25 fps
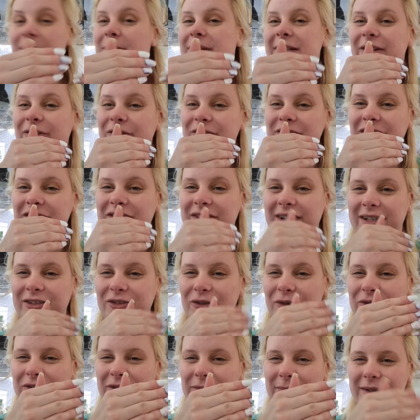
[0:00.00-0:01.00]
And the oyster
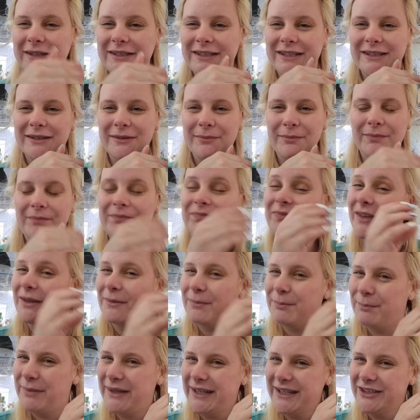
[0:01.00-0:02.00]
sauce also makes it
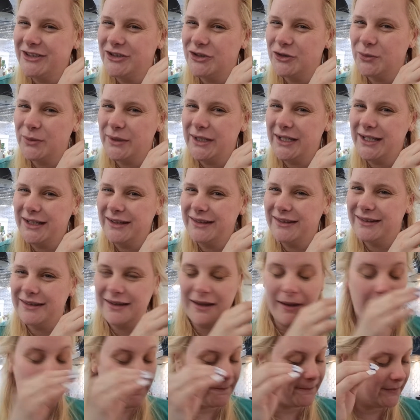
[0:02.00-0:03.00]
a bit sweet.
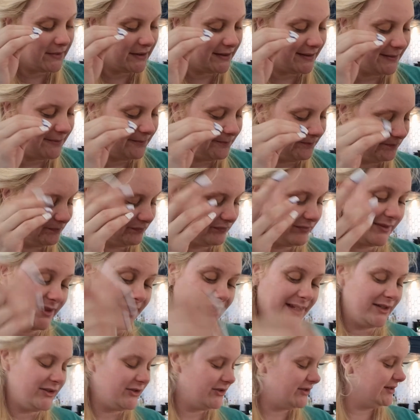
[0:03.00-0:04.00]
When
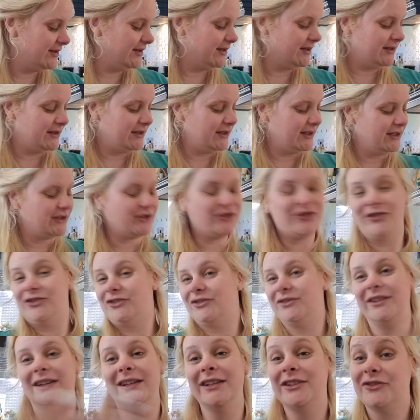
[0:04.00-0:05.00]
it's
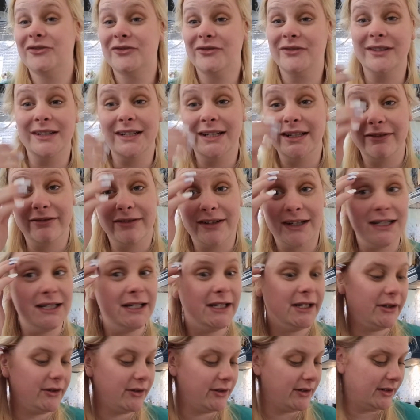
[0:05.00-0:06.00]
really,
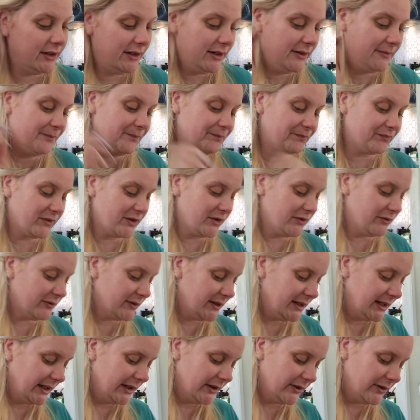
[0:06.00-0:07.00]
really good.
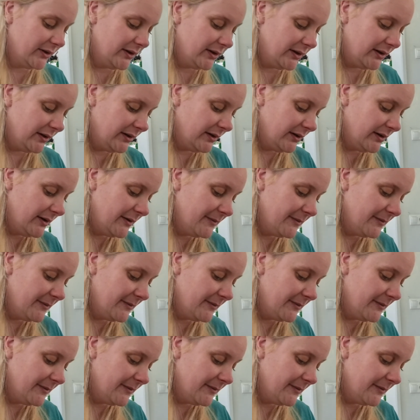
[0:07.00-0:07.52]
Really good.